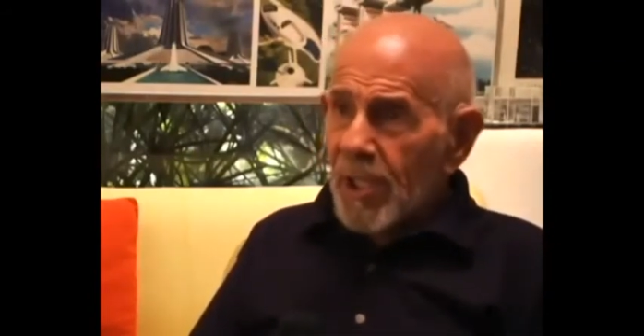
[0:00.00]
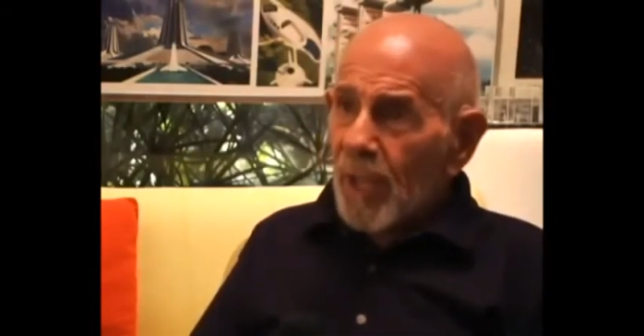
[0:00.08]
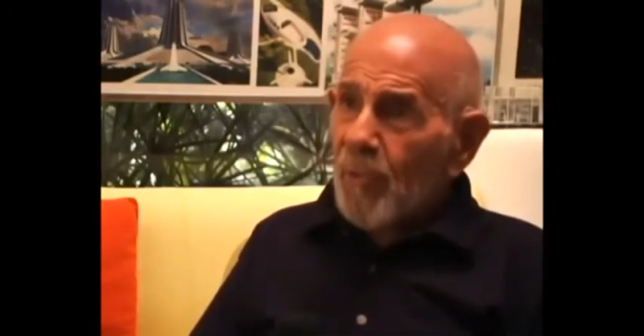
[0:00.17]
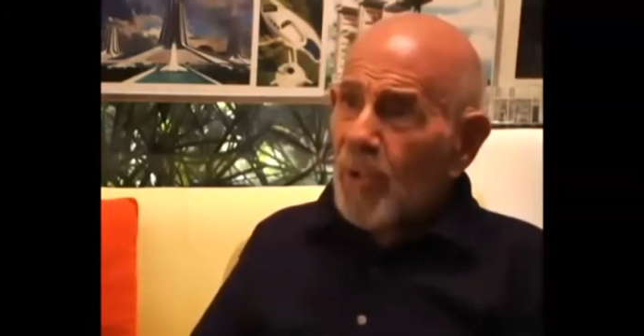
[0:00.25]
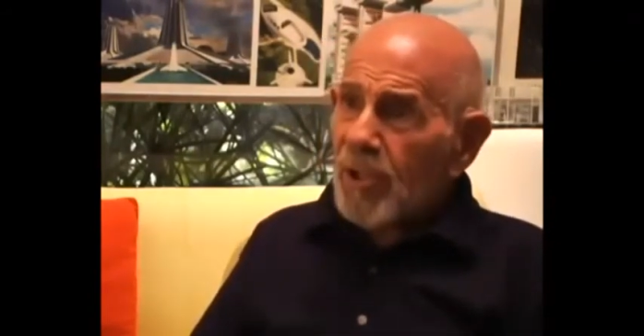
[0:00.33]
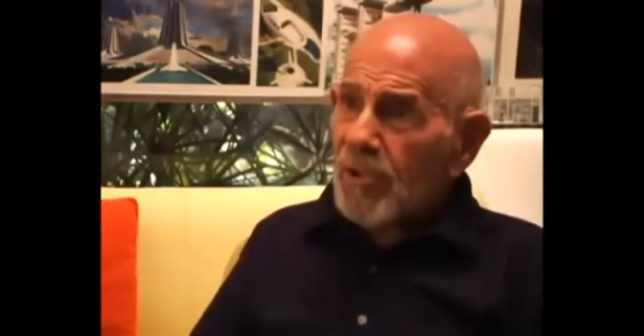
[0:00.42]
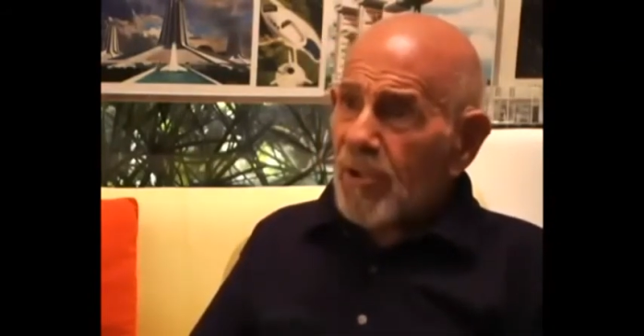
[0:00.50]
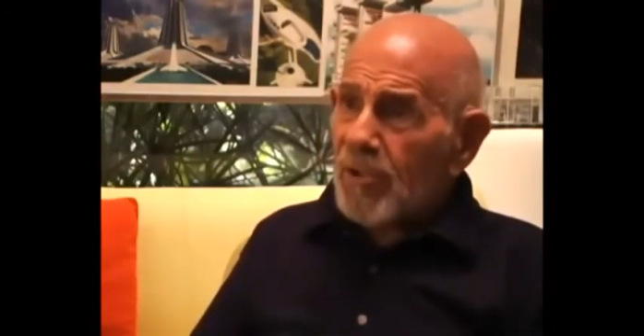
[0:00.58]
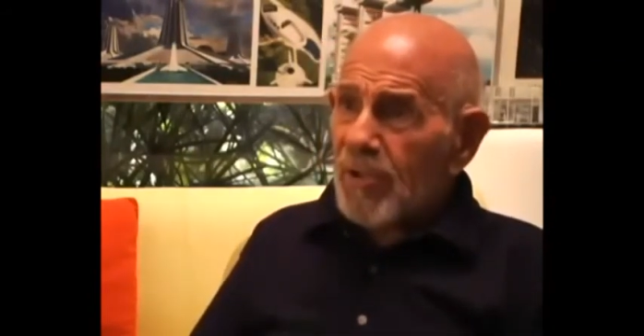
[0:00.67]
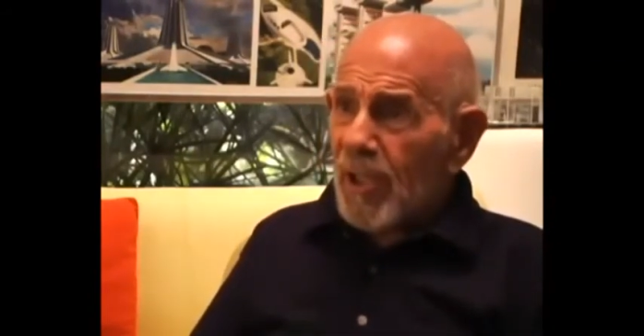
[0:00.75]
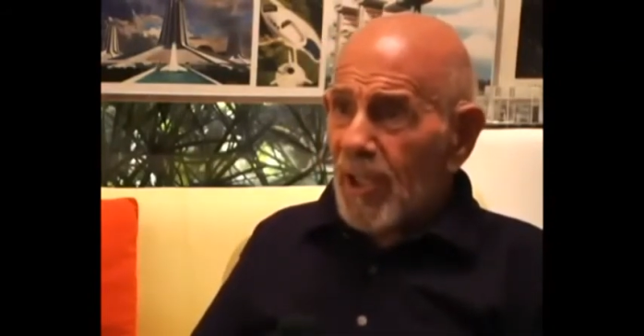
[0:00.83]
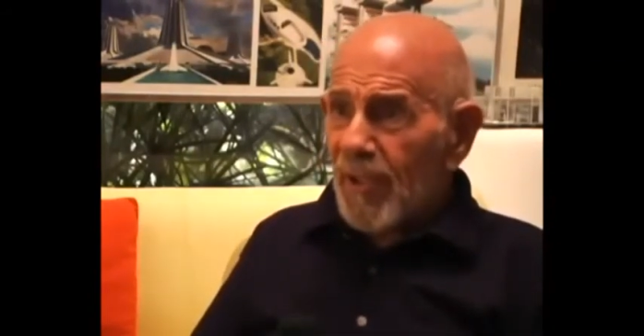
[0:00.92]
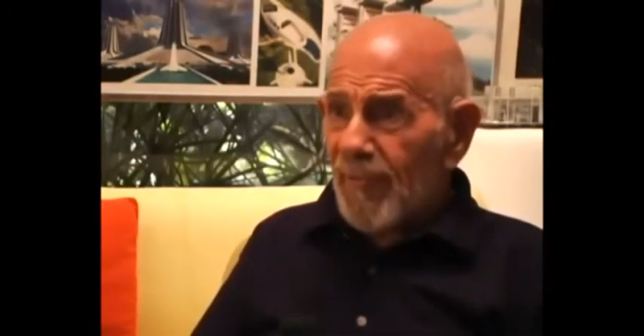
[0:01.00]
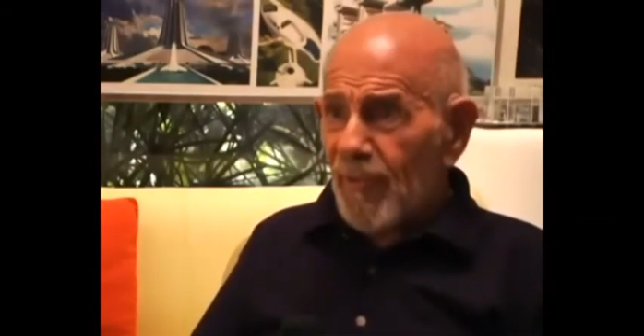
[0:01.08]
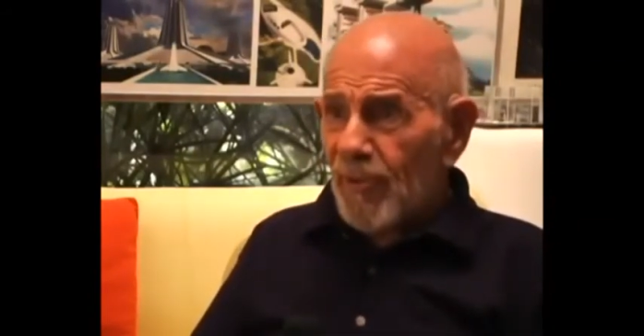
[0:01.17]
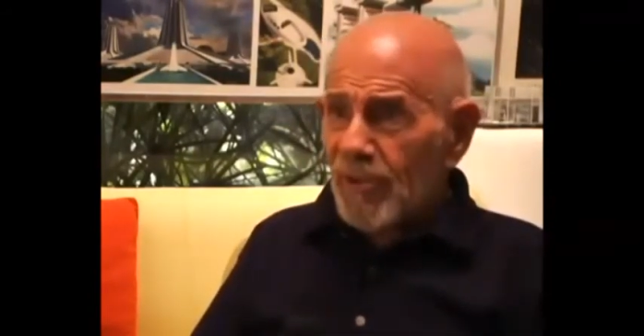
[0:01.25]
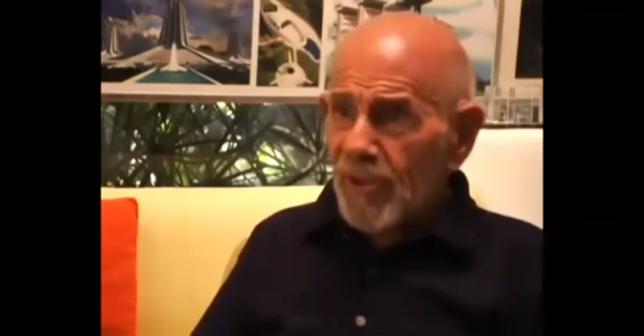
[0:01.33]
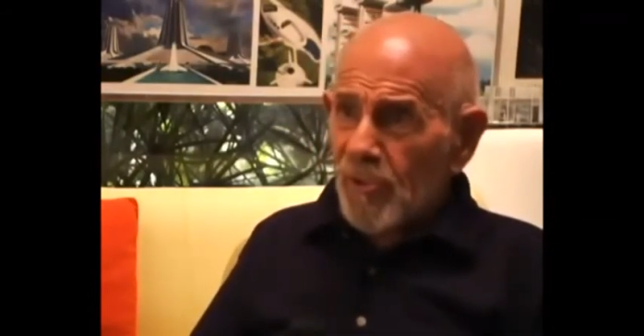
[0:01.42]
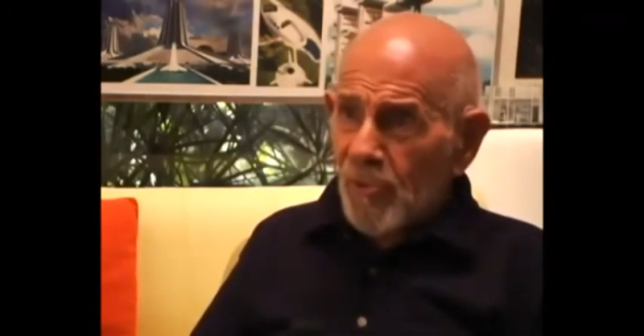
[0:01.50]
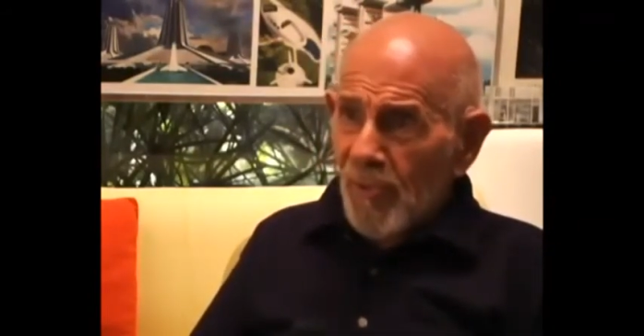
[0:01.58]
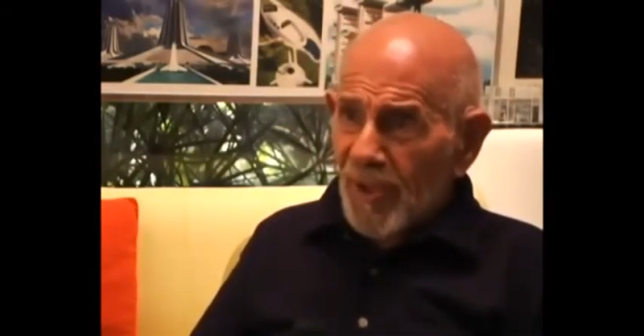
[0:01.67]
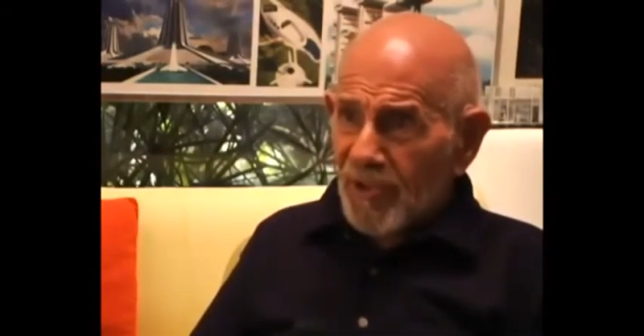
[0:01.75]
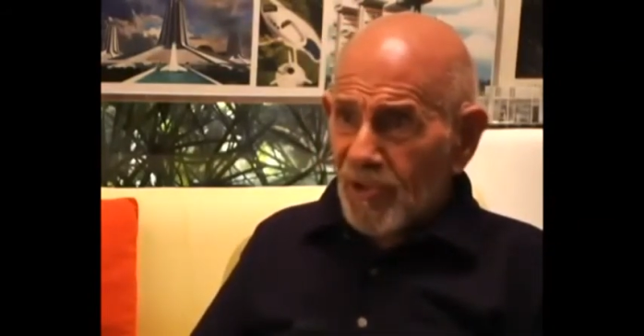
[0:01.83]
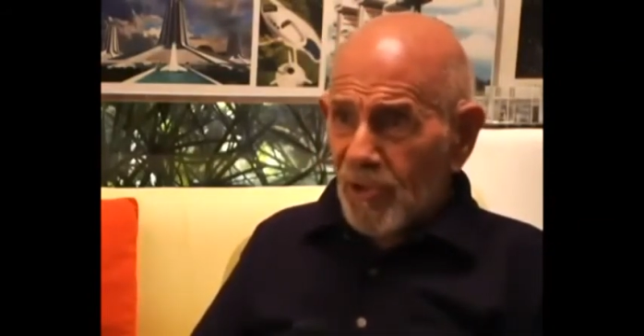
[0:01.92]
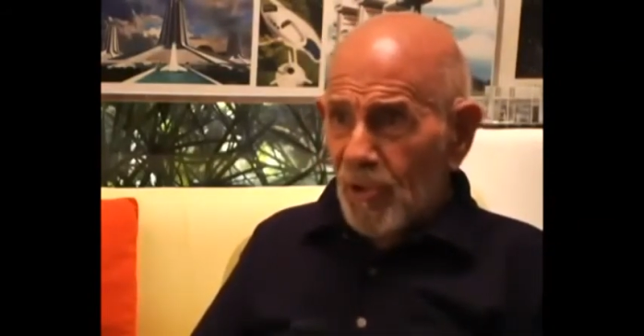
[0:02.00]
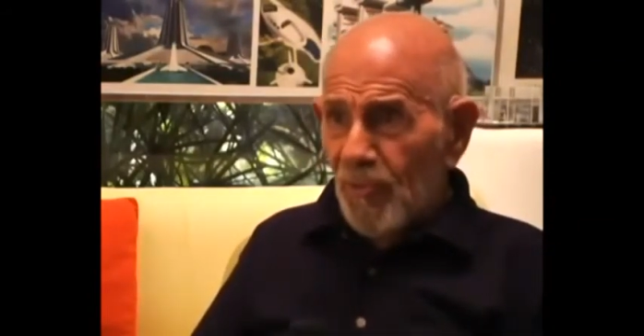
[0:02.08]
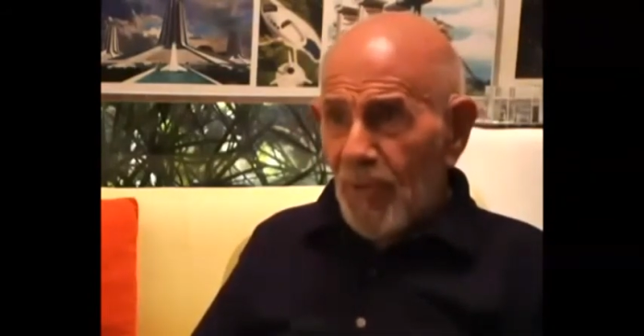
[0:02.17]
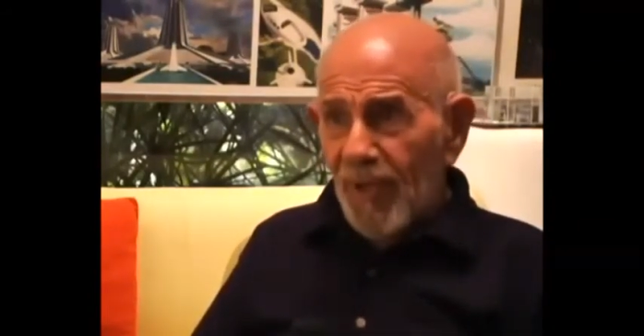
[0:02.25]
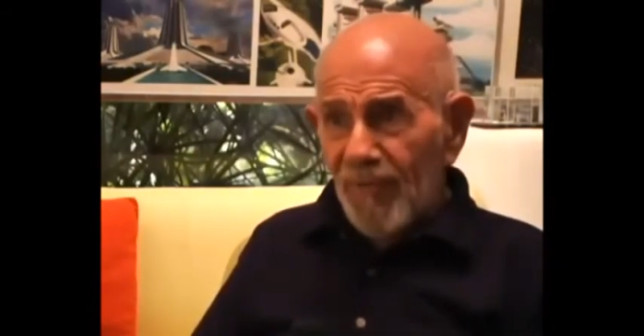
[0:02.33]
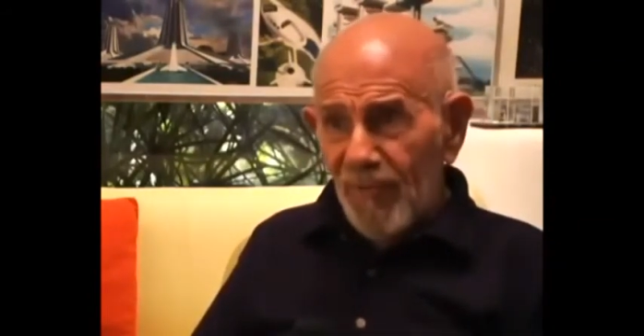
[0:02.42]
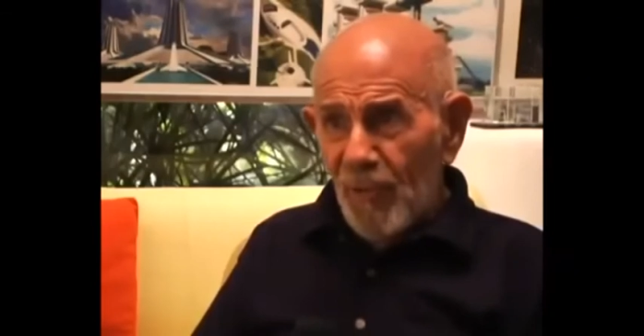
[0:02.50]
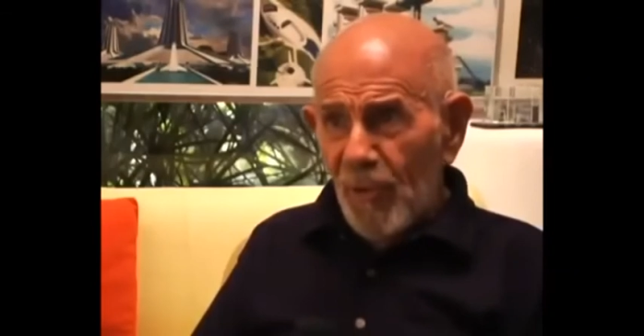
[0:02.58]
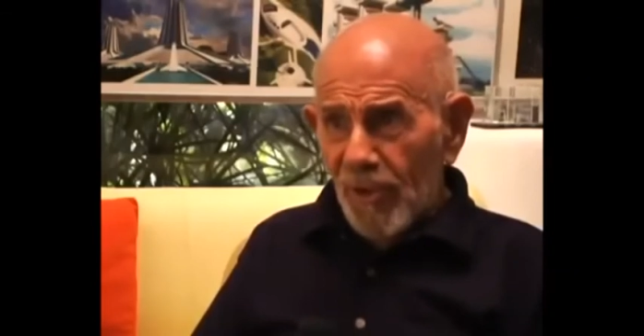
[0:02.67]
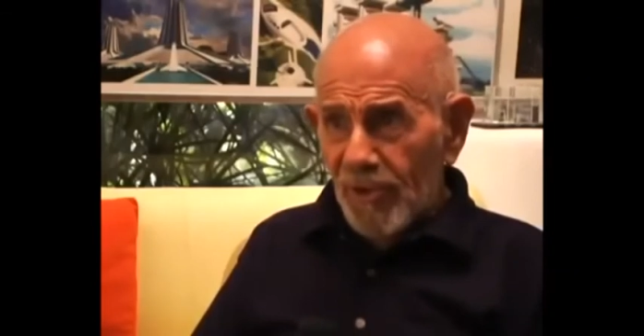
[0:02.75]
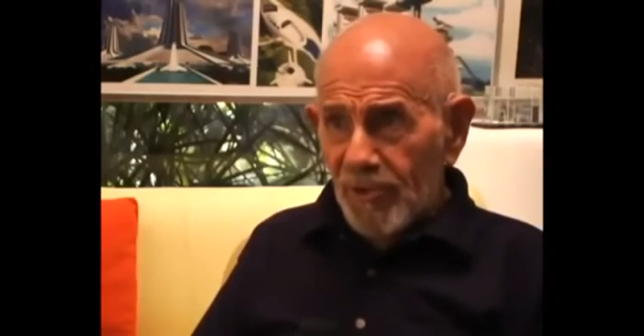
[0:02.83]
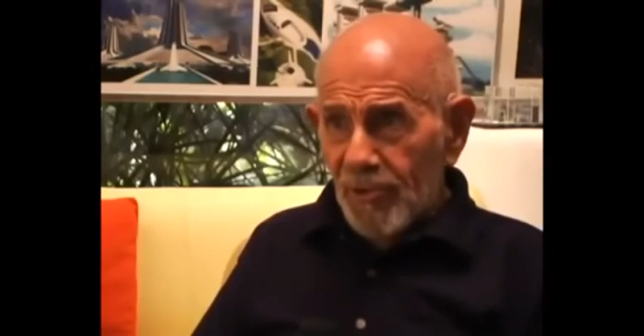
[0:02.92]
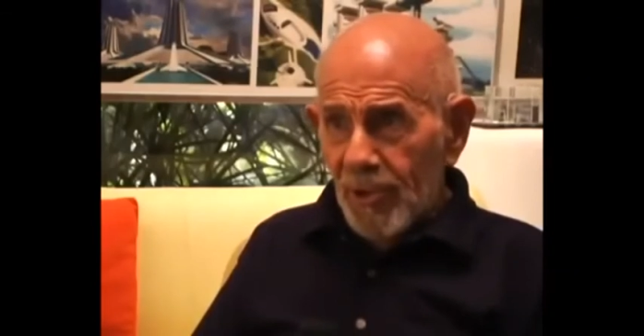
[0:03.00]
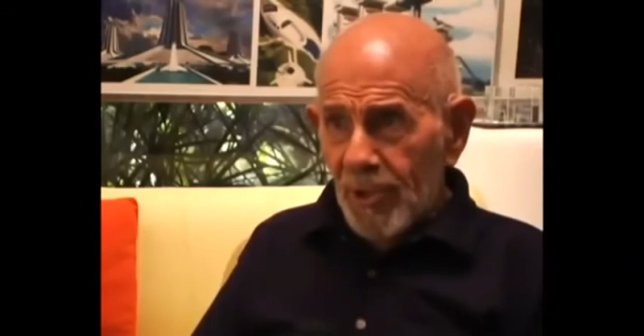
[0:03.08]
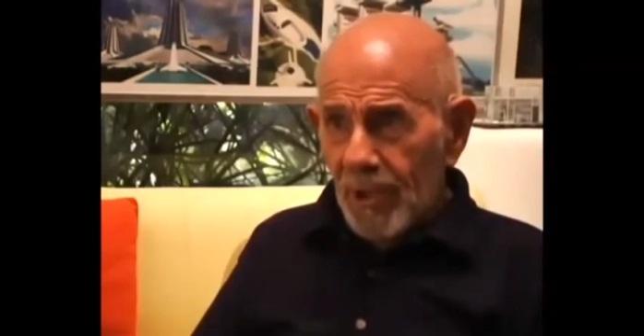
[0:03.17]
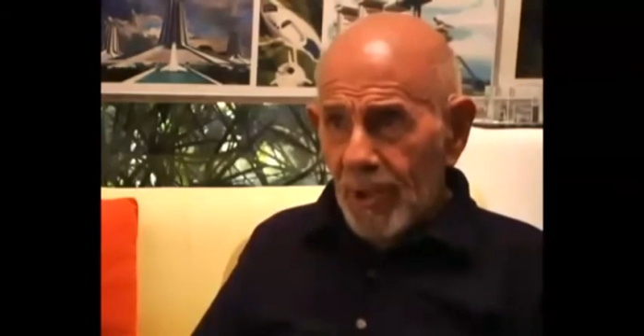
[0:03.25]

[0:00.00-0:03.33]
Then we took California, New Mexico by force.